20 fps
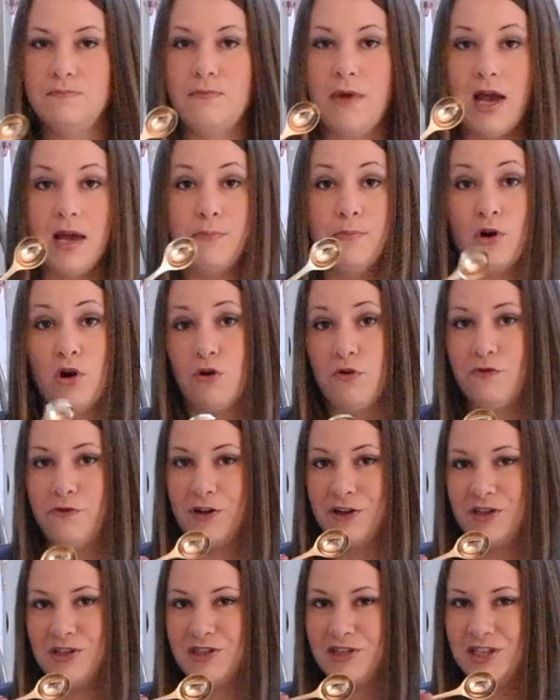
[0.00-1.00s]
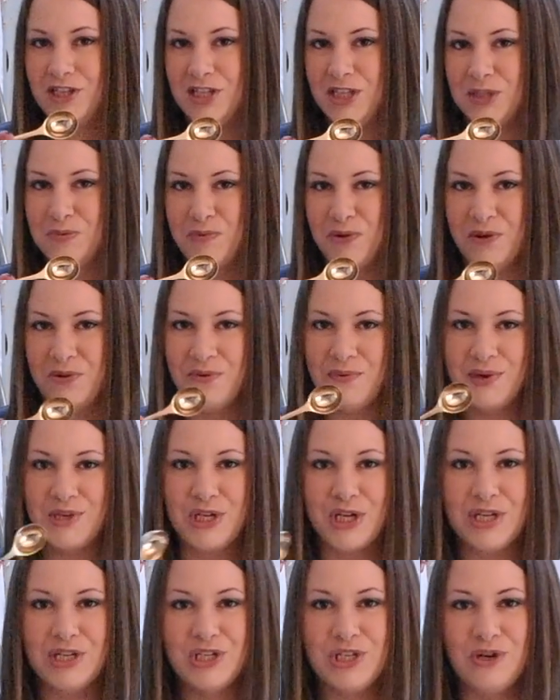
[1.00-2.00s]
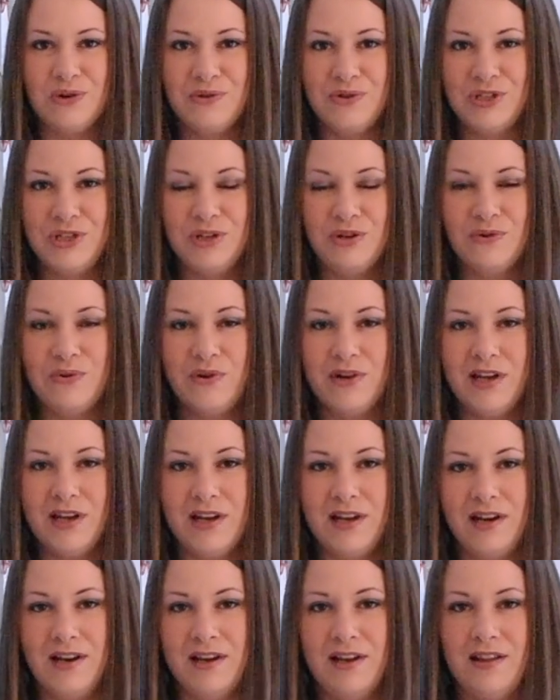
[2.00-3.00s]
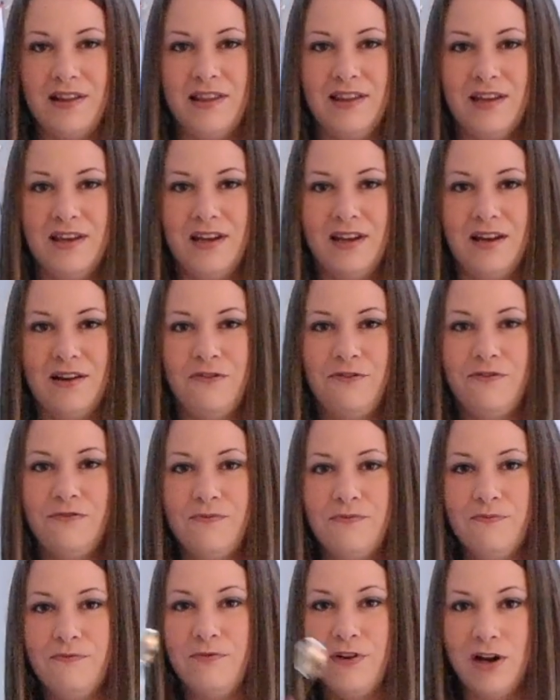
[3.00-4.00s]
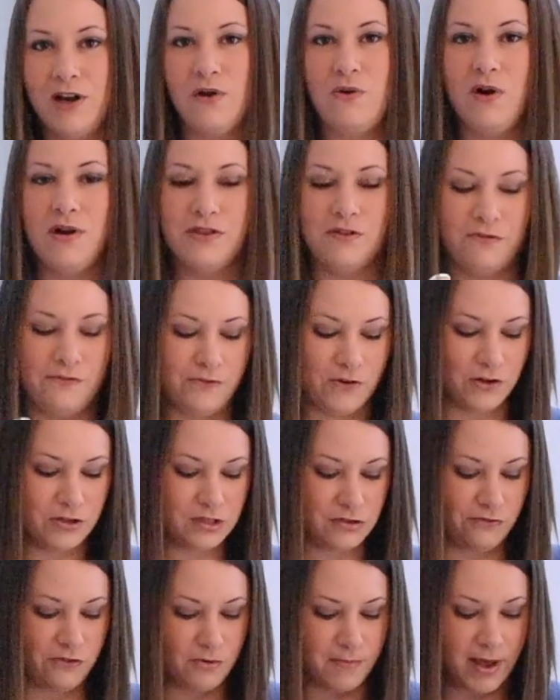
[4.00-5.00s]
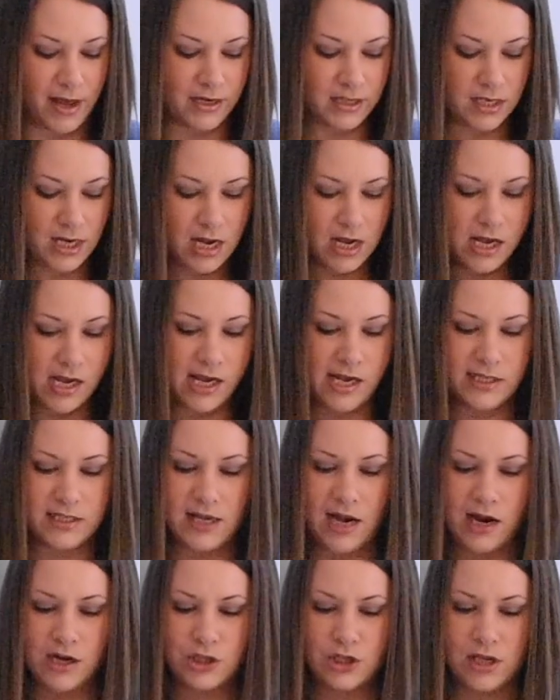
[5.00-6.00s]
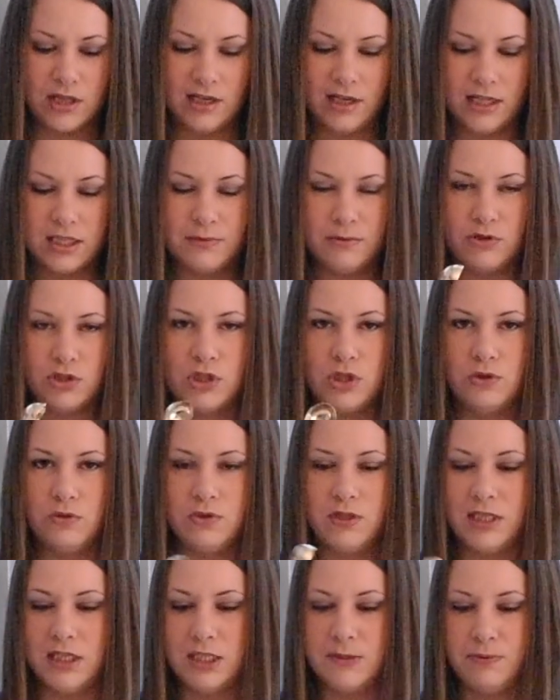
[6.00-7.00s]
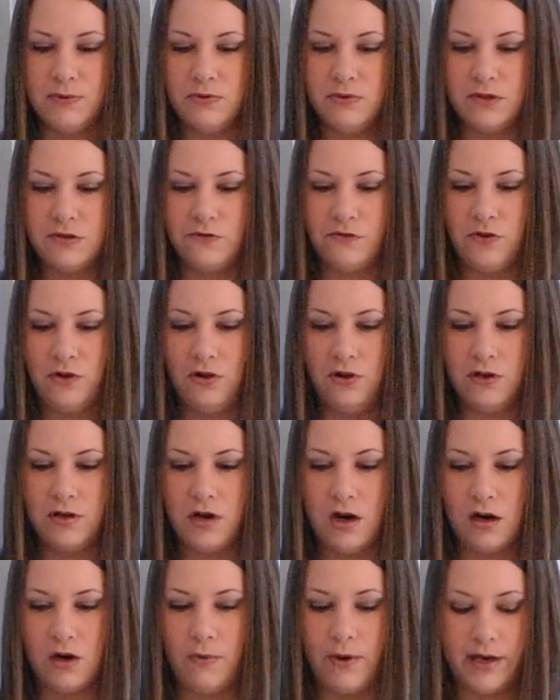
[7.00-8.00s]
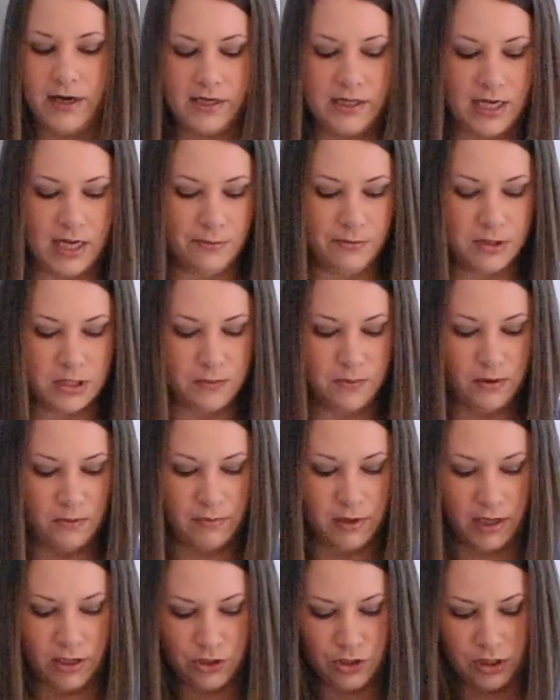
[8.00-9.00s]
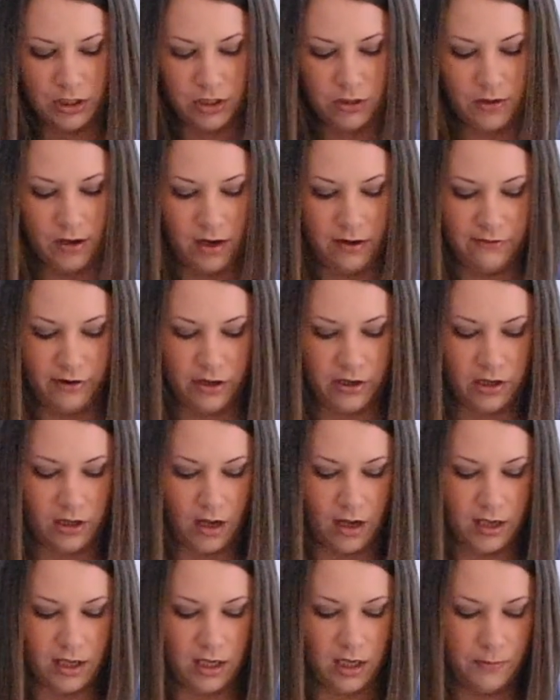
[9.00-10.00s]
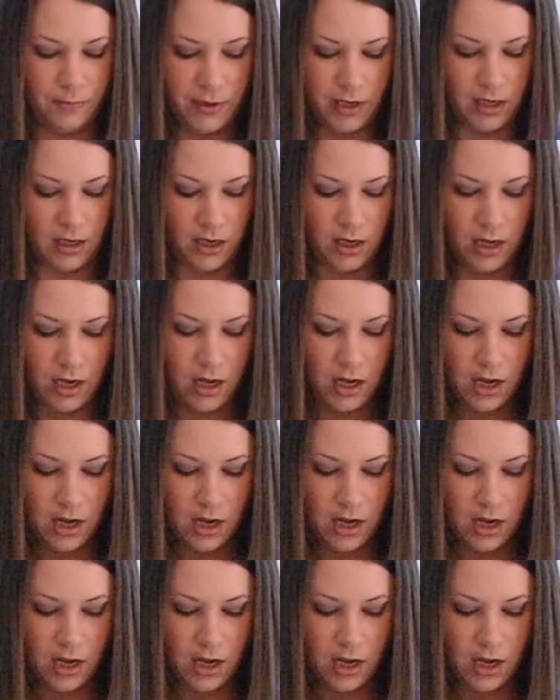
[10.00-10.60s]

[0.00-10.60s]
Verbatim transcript: my perfect teaspoon, which I showed you in the video on the first ferment. It's actually, I think it's about two teaspoons full, not quite a tablespoon, but I usually do kind of a, a heaping